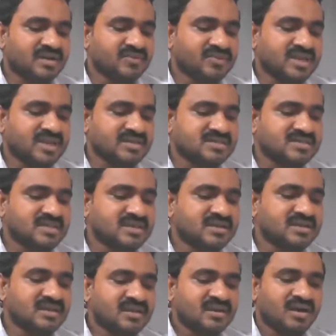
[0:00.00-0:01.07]
we can
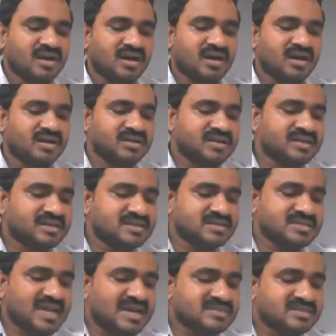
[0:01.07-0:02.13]
say it
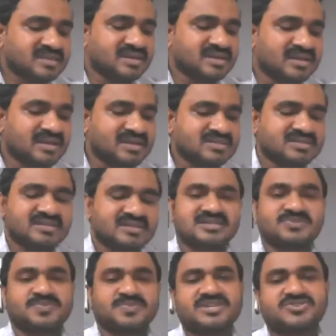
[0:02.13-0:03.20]
is as real as the
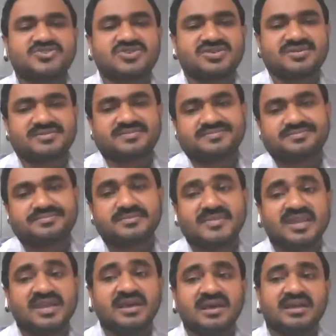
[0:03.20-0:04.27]
speech.
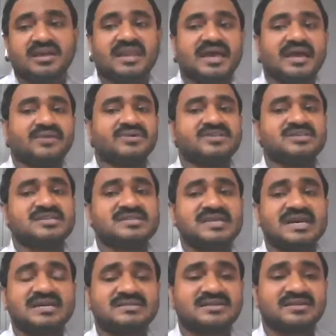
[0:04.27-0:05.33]
Language is
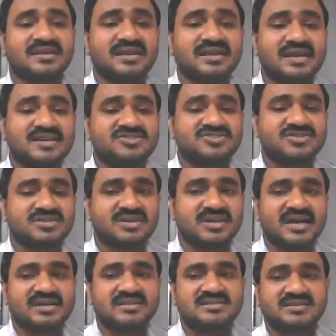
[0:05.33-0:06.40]
as real
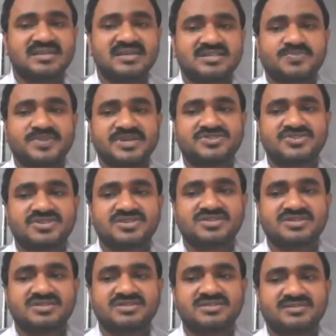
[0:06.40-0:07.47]
as the speech
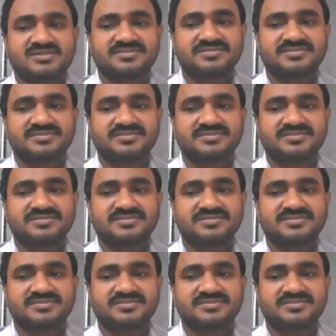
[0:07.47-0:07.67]
is.